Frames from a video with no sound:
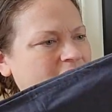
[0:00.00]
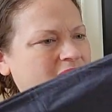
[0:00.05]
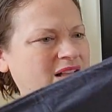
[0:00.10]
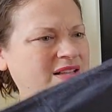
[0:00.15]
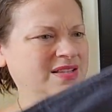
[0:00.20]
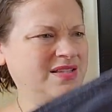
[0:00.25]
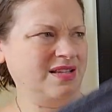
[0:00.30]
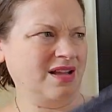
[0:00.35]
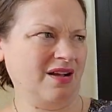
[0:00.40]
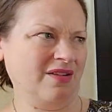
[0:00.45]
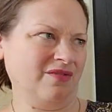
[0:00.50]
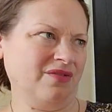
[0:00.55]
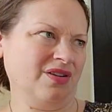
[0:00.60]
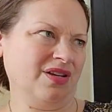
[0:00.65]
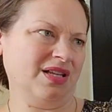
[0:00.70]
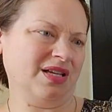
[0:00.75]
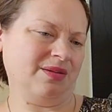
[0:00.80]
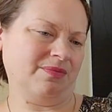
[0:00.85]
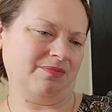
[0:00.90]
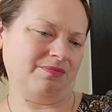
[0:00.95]
It's not
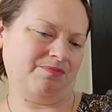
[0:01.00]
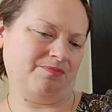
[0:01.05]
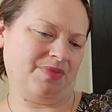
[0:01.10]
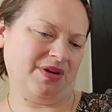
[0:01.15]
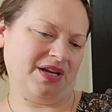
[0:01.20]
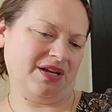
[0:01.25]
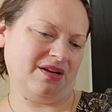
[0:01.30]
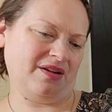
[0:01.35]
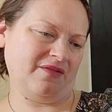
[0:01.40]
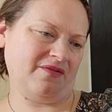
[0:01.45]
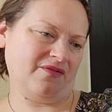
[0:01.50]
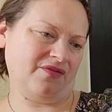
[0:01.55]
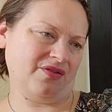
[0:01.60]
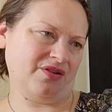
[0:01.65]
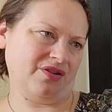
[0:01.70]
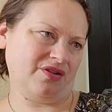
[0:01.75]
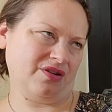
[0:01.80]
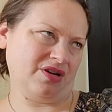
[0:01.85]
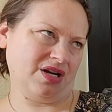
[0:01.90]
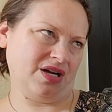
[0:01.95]
really big enough
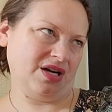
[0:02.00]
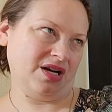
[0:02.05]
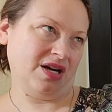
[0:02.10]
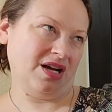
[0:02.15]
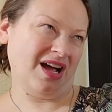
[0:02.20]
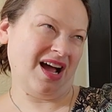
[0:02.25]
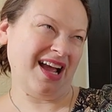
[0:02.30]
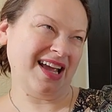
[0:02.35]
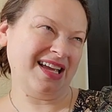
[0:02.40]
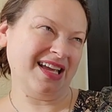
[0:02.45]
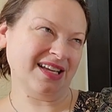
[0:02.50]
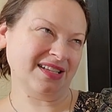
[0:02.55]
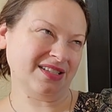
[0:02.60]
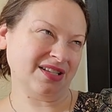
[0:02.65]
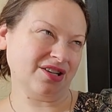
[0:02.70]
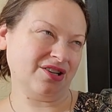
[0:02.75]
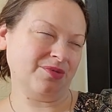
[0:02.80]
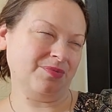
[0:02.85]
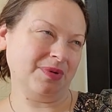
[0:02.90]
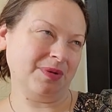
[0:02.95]
for, I guess
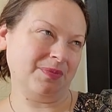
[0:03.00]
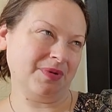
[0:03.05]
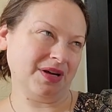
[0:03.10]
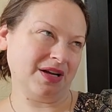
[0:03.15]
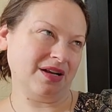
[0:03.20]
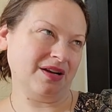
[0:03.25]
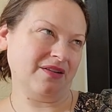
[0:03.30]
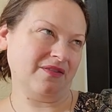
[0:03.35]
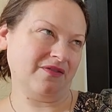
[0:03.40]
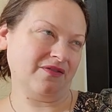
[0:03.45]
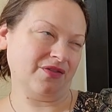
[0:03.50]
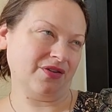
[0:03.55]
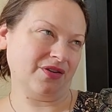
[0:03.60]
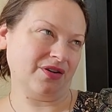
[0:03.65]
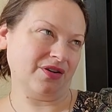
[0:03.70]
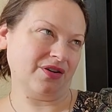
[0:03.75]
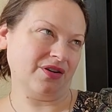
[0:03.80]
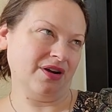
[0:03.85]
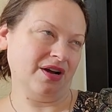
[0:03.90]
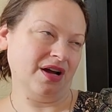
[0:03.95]
it could be big enough
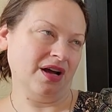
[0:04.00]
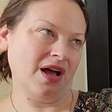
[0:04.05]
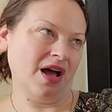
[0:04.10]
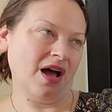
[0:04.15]
for